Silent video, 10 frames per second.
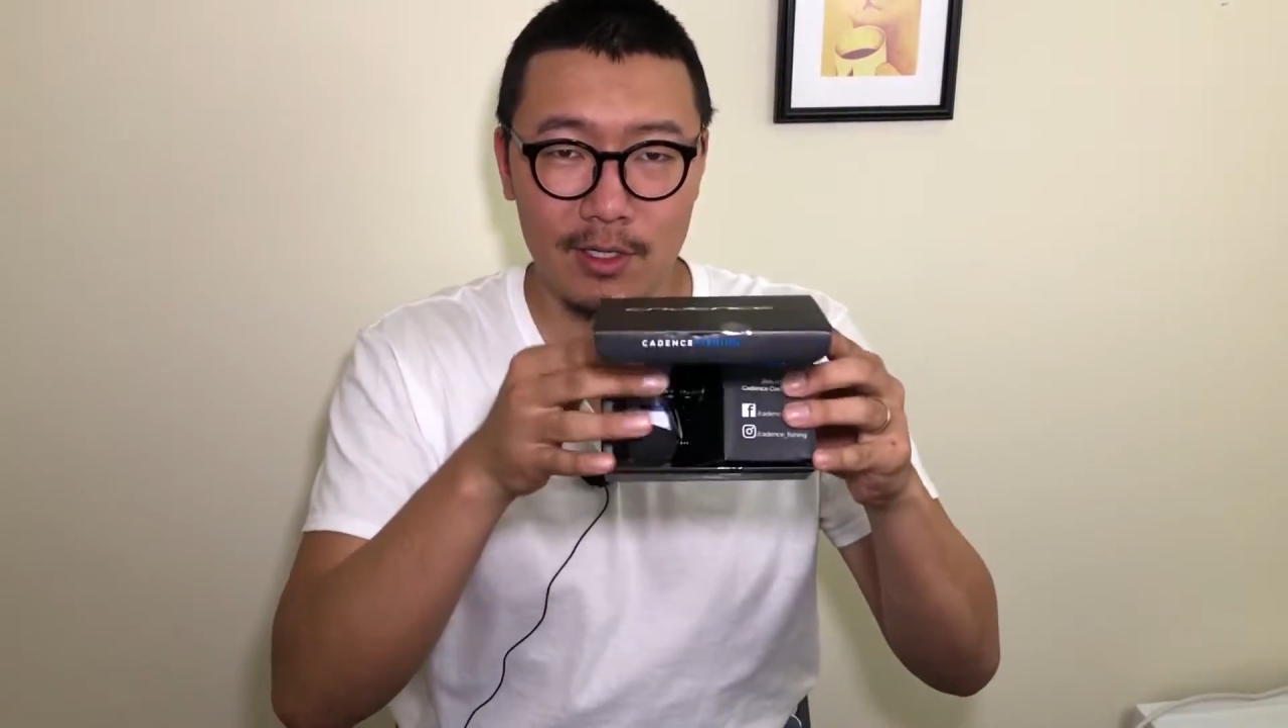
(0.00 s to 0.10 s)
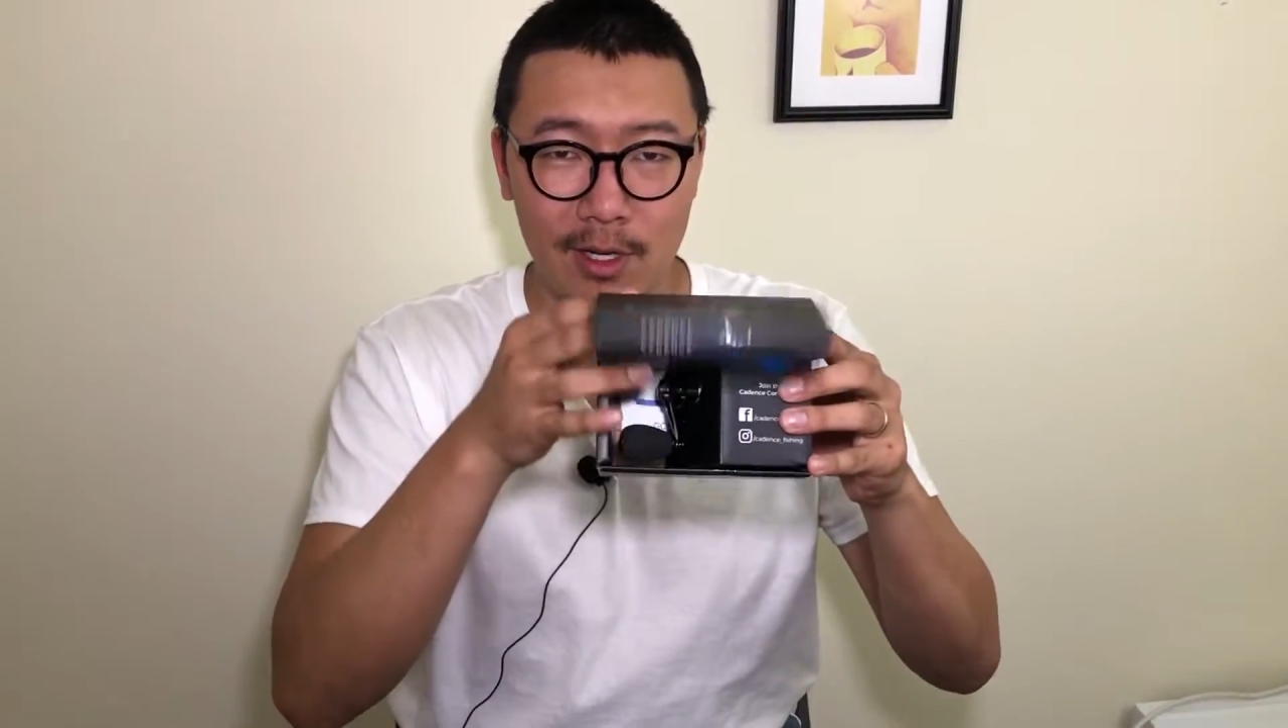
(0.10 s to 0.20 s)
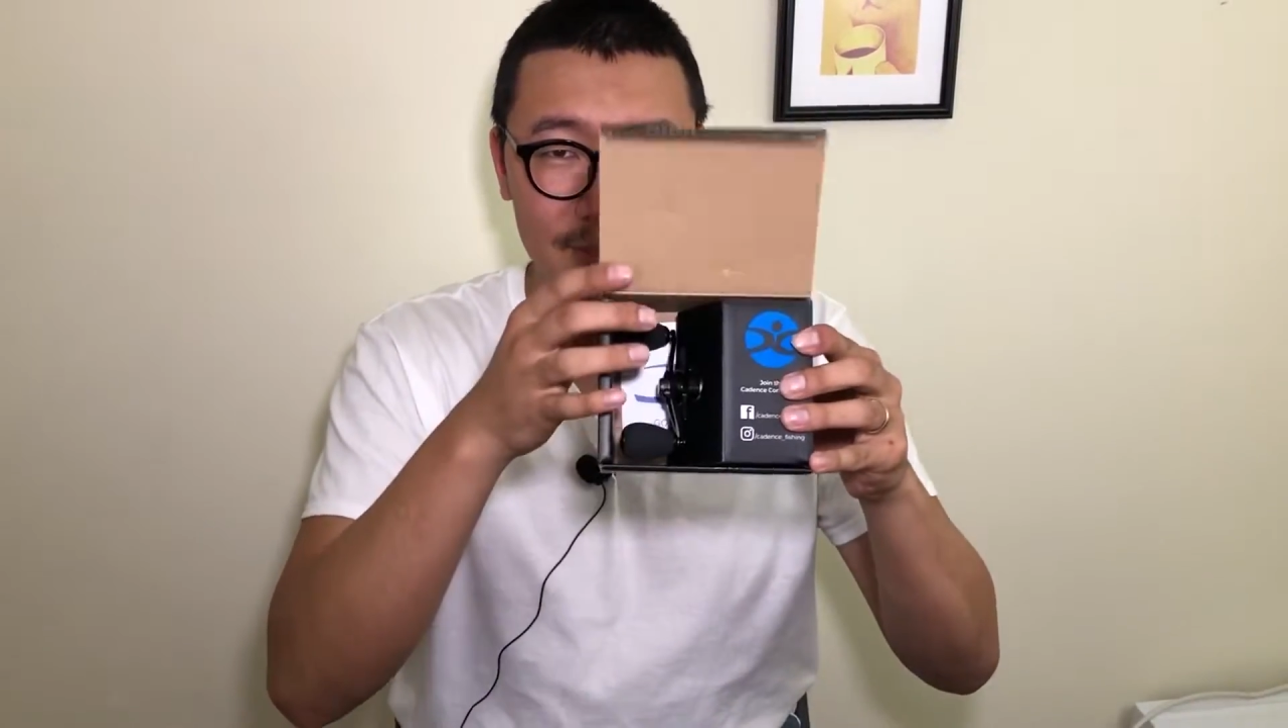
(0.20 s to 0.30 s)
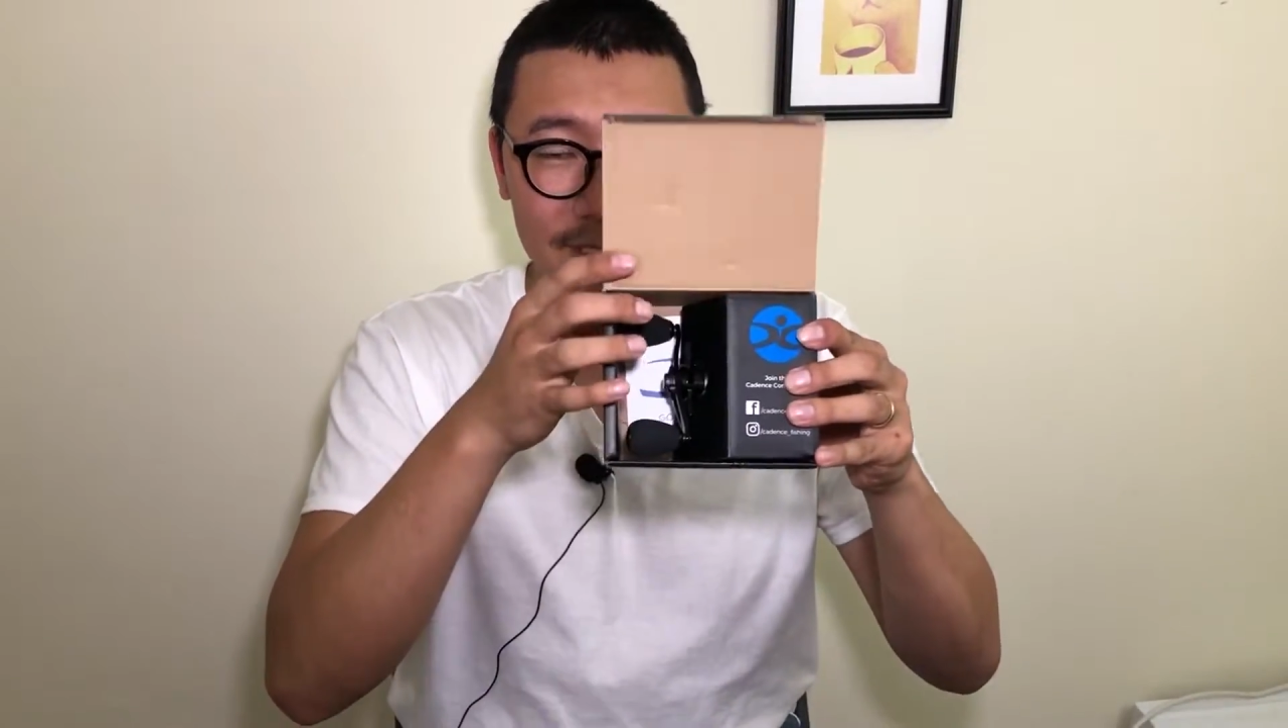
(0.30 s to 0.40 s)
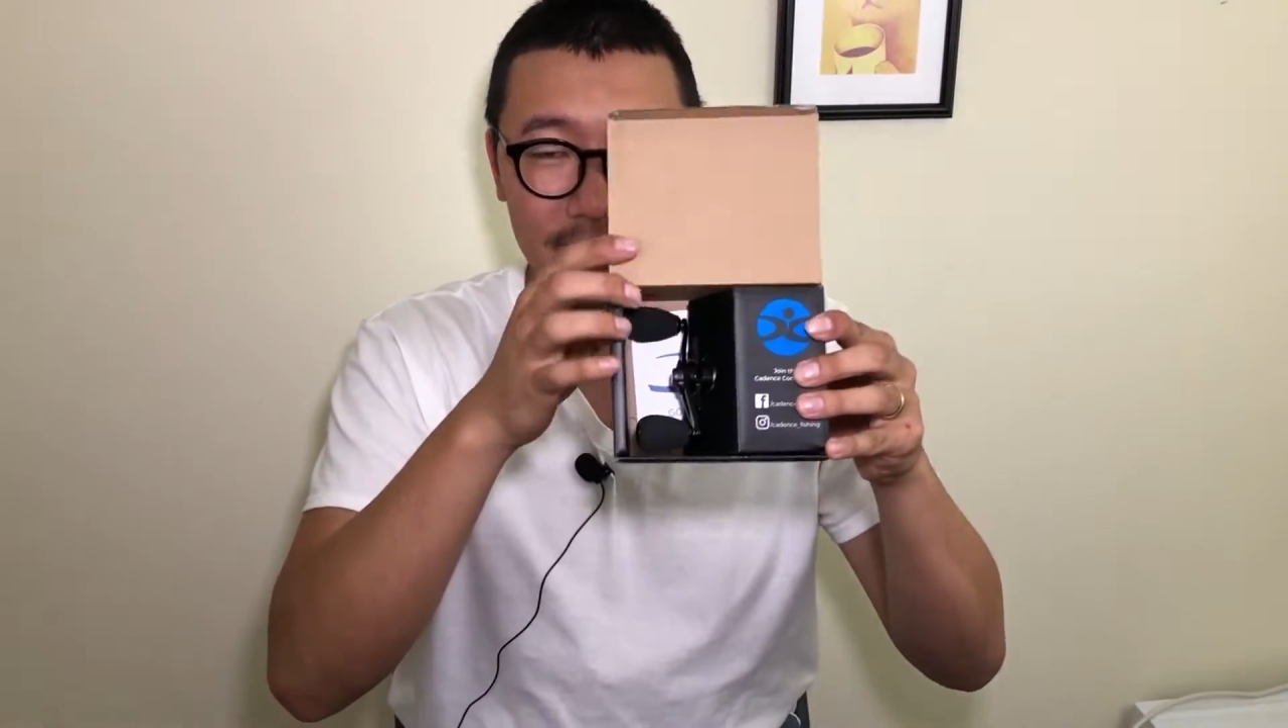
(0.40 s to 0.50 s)

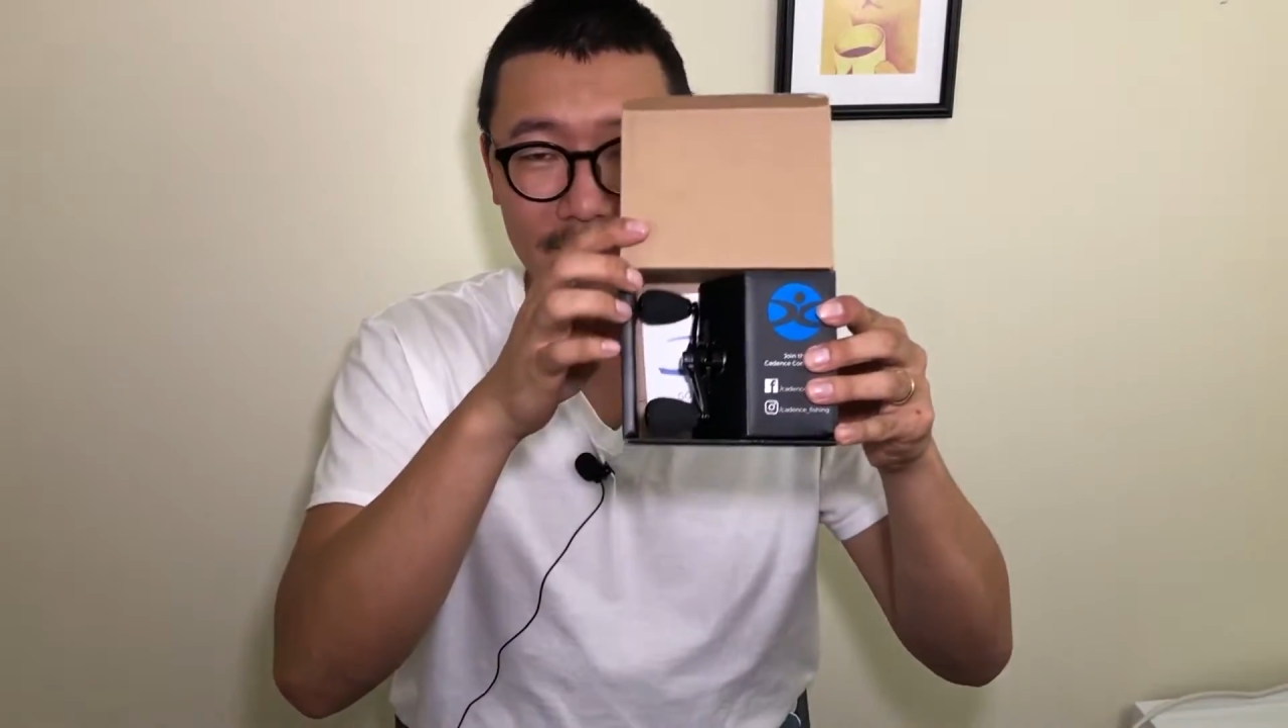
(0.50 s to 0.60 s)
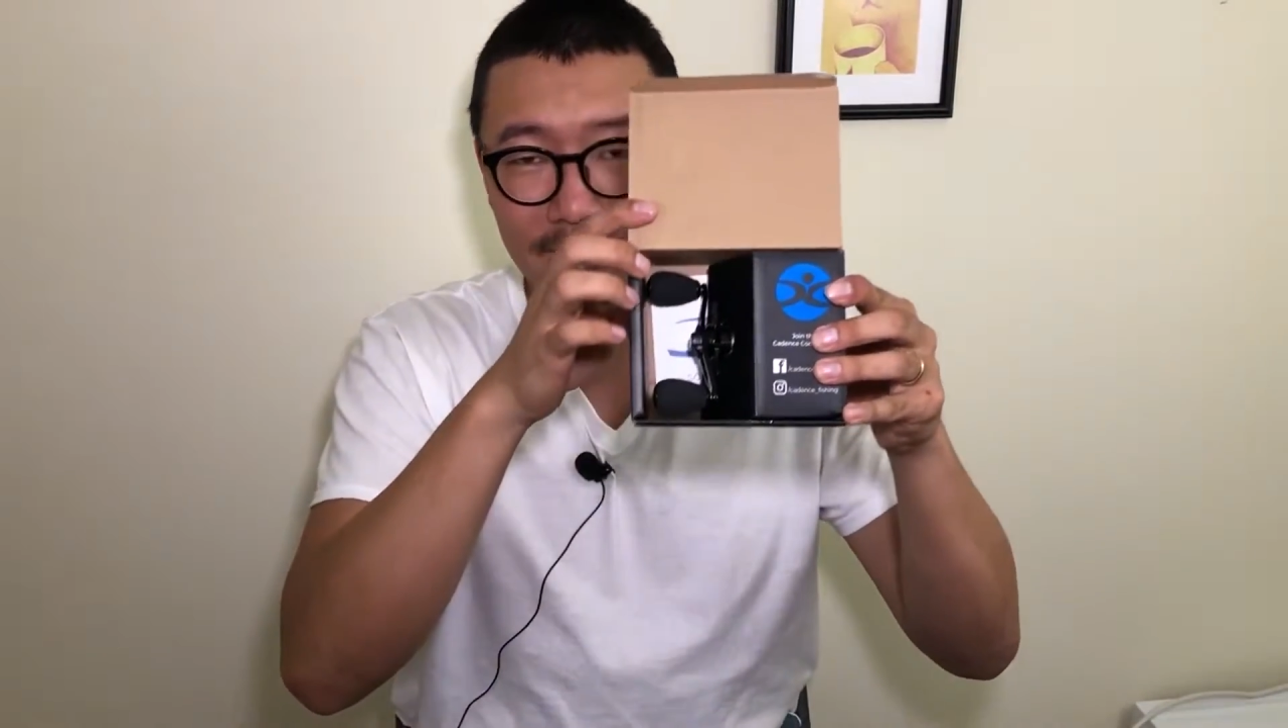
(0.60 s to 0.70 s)
comes in